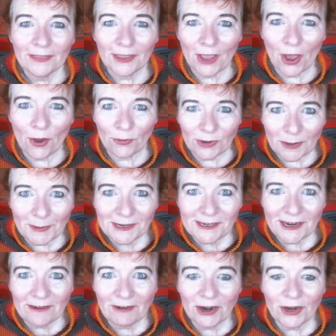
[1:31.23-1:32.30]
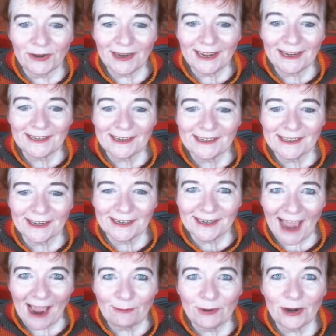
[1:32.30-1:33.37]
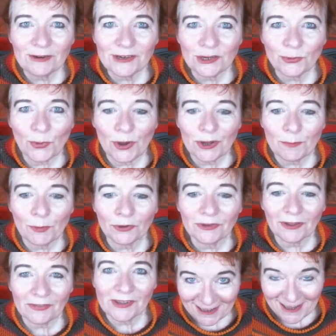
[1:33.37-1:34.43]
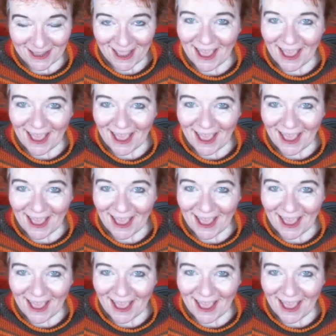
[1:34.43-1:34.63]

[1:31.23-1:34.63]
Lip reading: The only material you need is the downloaded workbook.